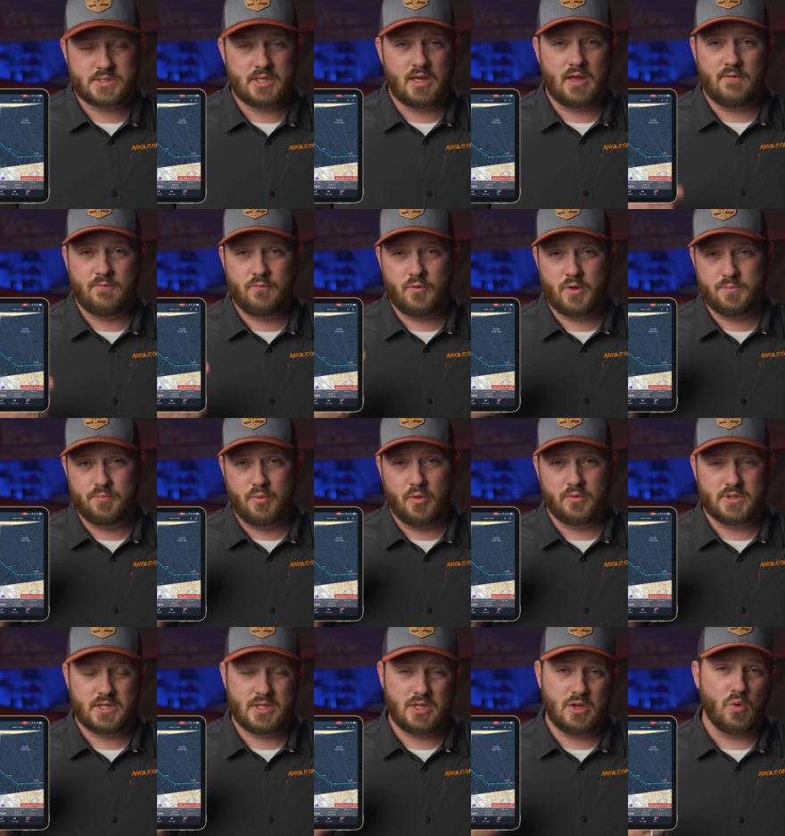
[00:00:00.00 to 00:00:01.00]
stuff with
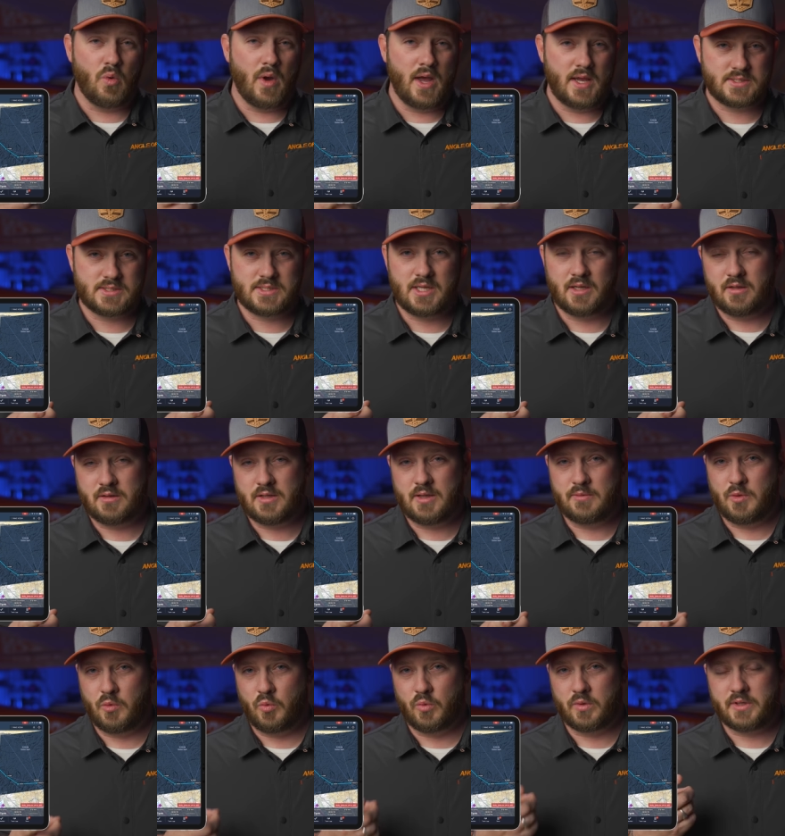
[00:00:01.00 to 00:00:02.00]
both the US telling
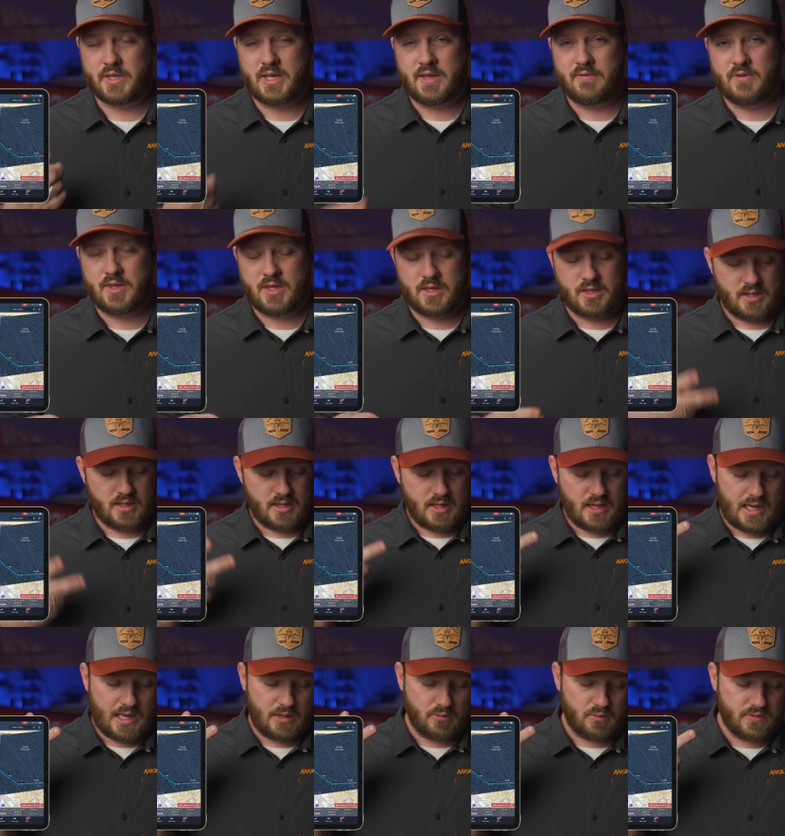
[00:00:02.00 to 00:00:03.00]
them that we're leaving
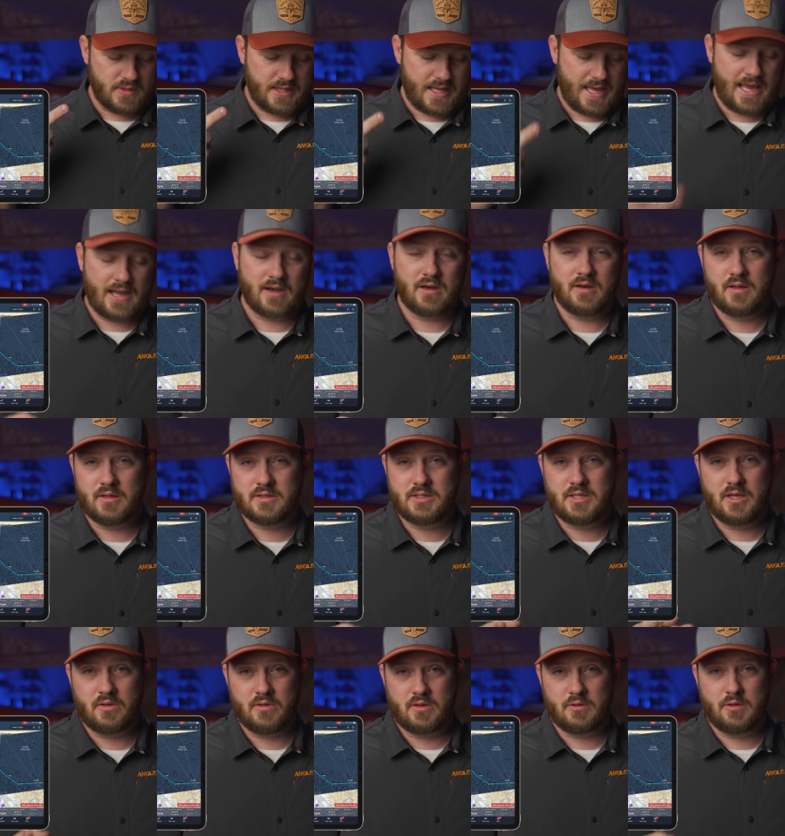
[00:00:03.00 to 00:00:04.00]
and with Canada
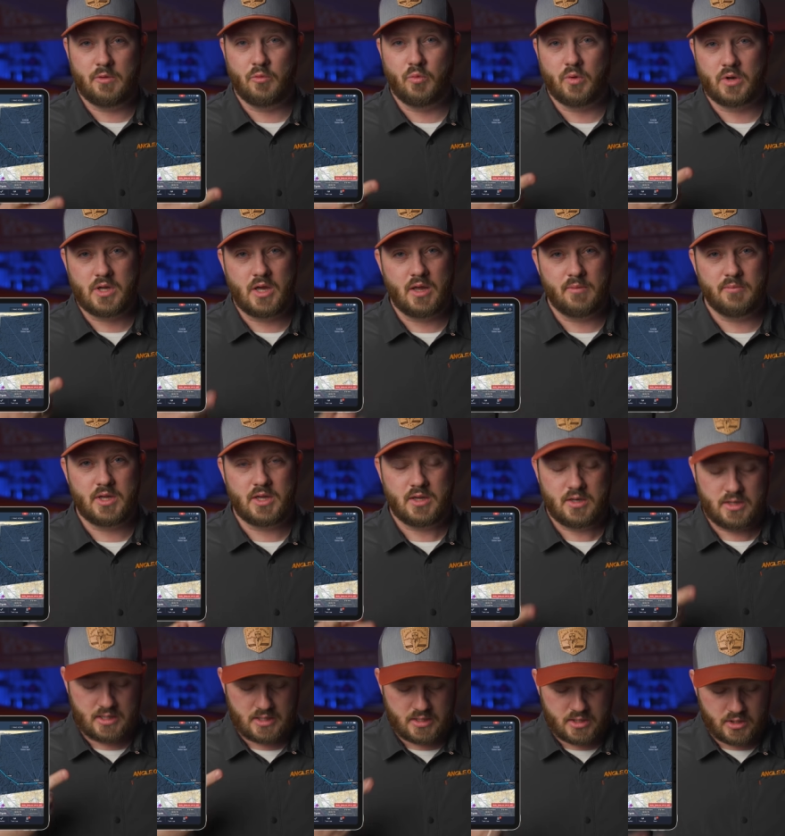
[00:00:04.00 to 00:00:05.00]
tell them that we're coming
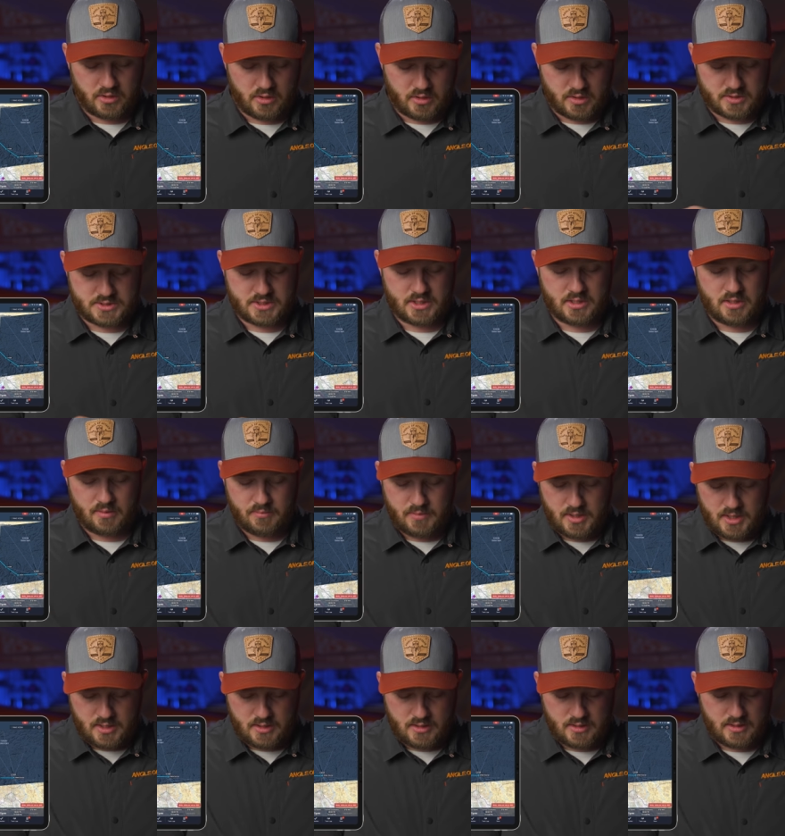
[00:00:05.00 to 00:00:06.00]
and get clearance to come
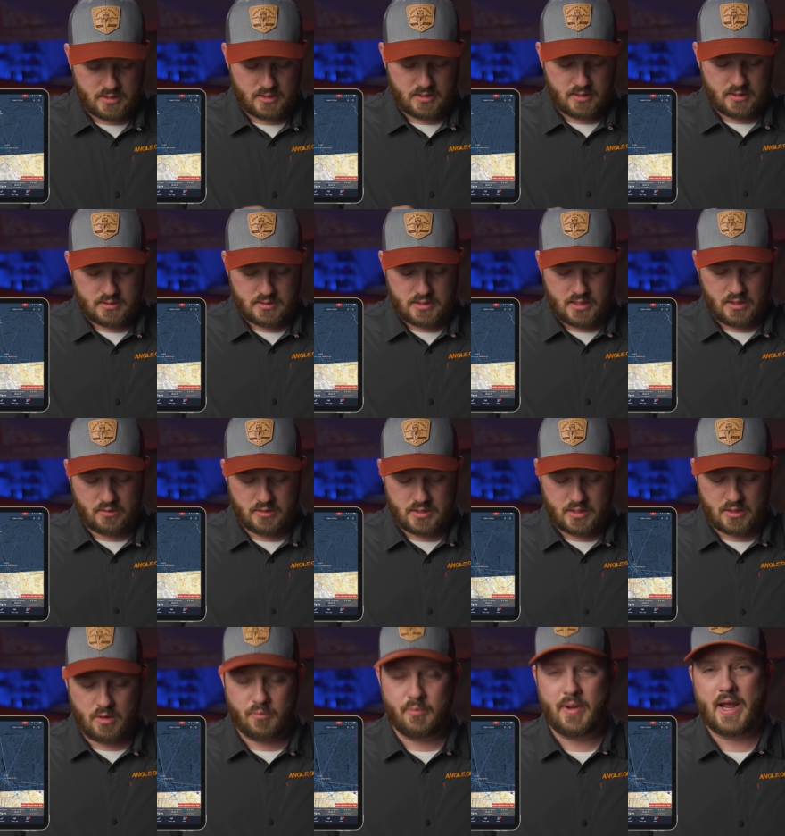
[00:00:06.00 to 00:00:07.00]
in. They'll
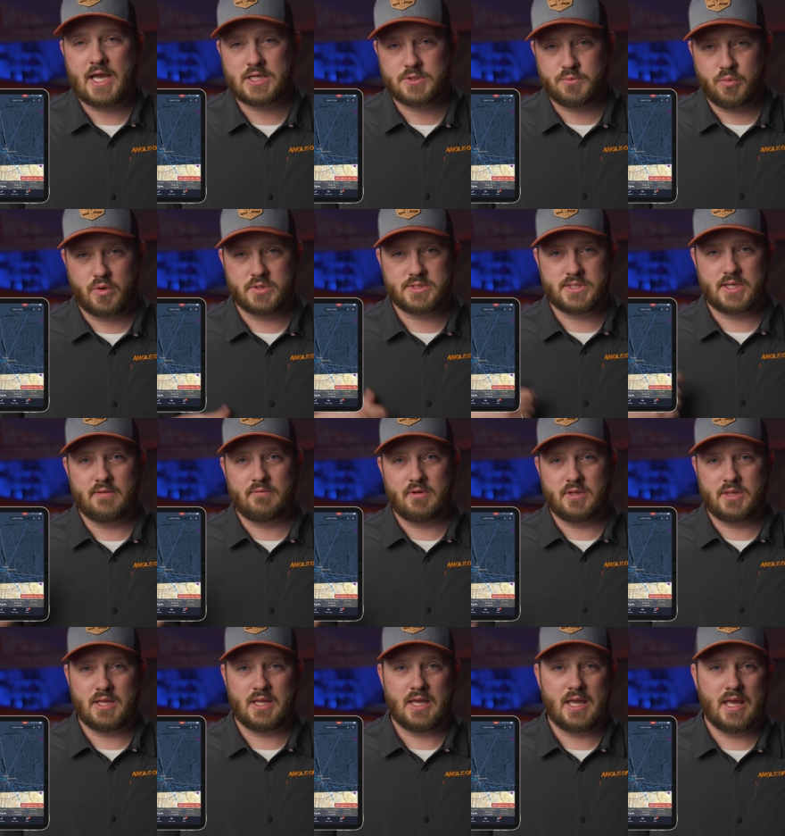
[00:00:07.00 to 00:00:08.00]
get our passports and
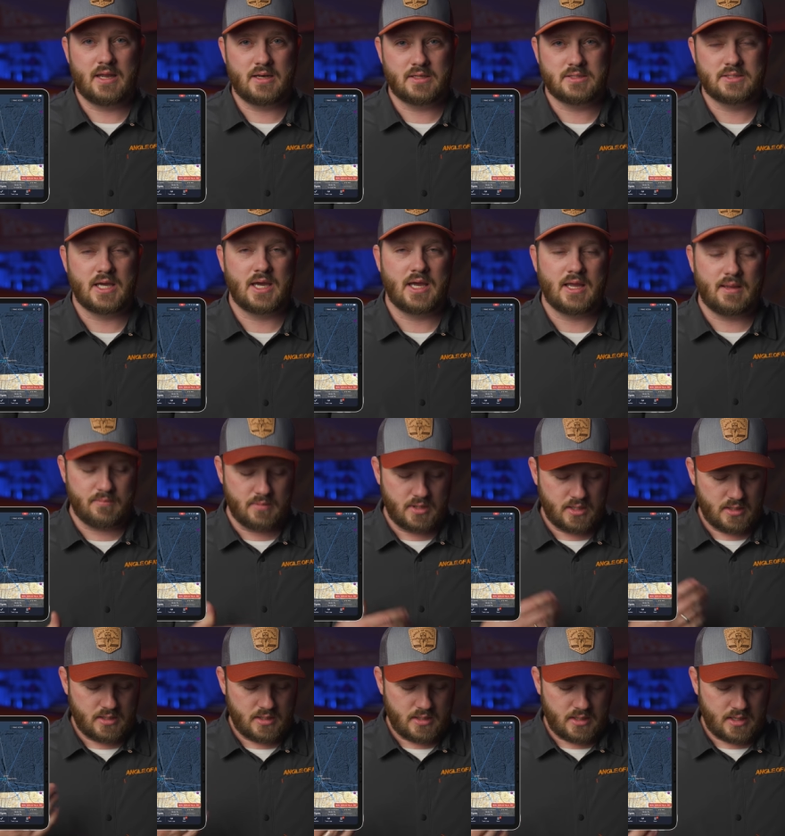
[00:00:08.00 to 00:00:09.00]
everything ahead of time.
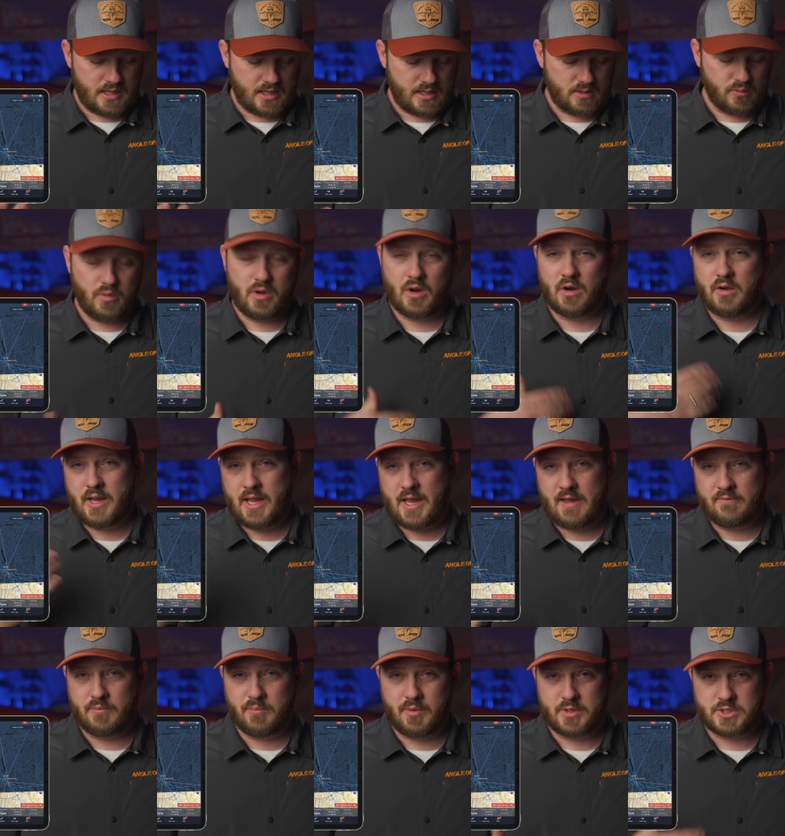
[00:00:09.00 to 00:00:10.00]
And we already
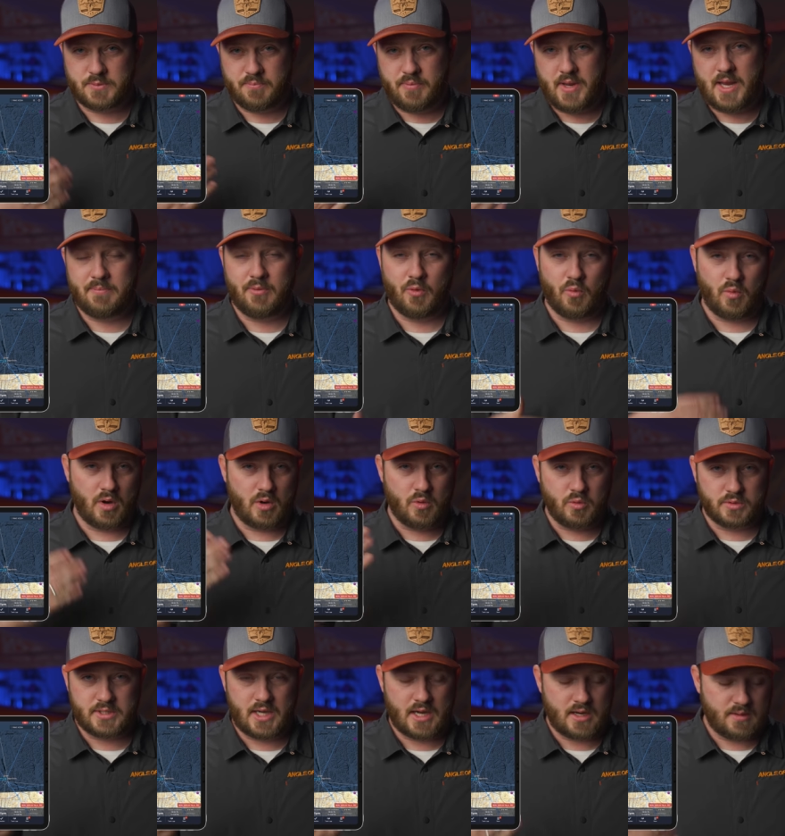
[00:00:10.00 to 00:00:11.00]
have a bunch of paperwork.
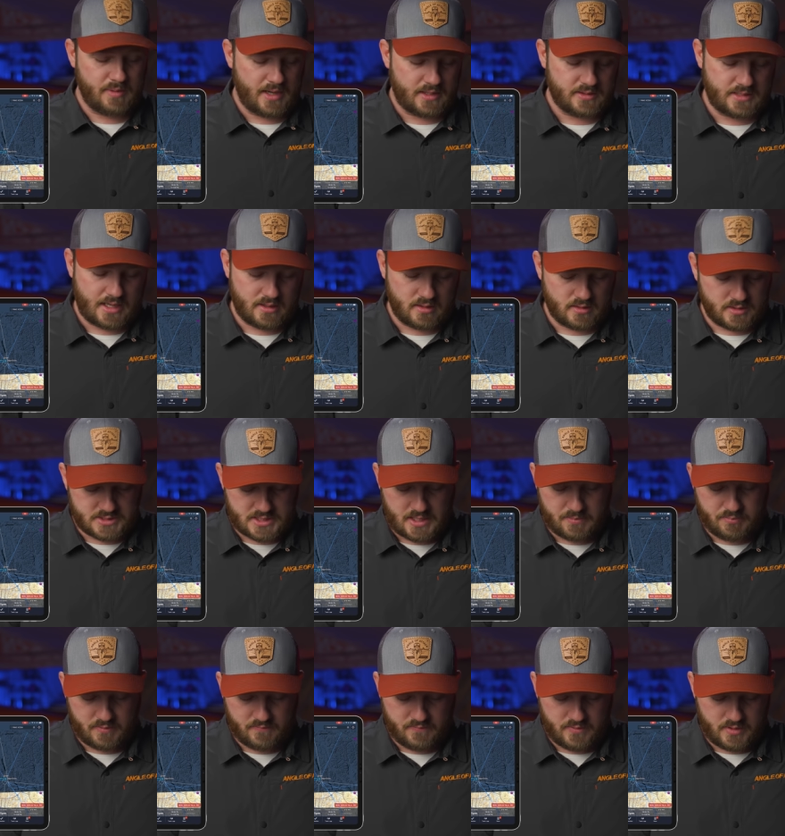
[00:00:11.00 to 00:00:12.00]
We'll talk about that in a
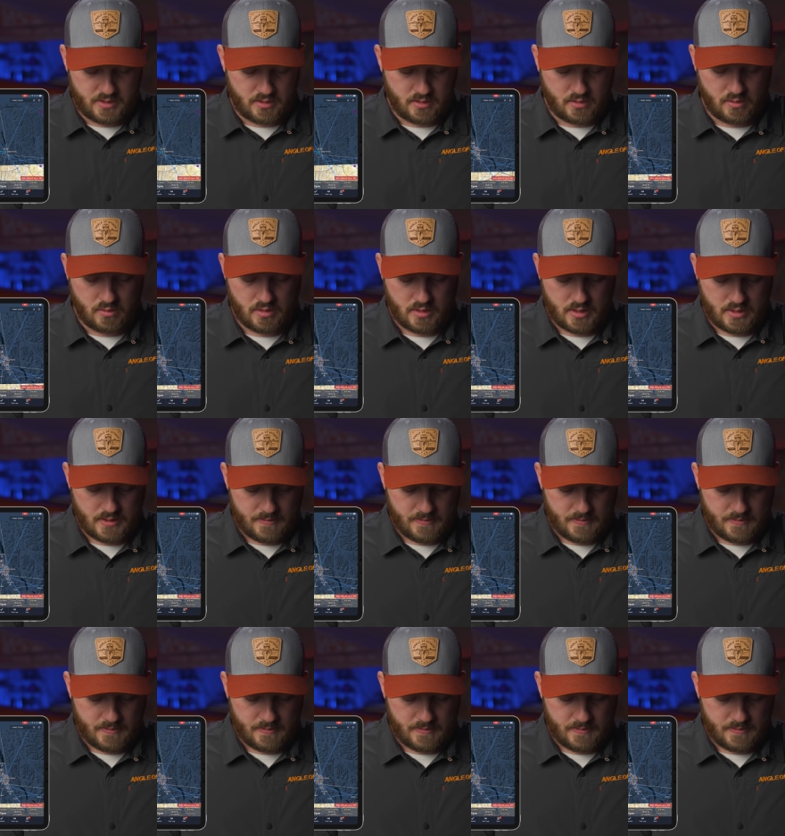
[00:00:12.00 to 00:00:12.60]
separate video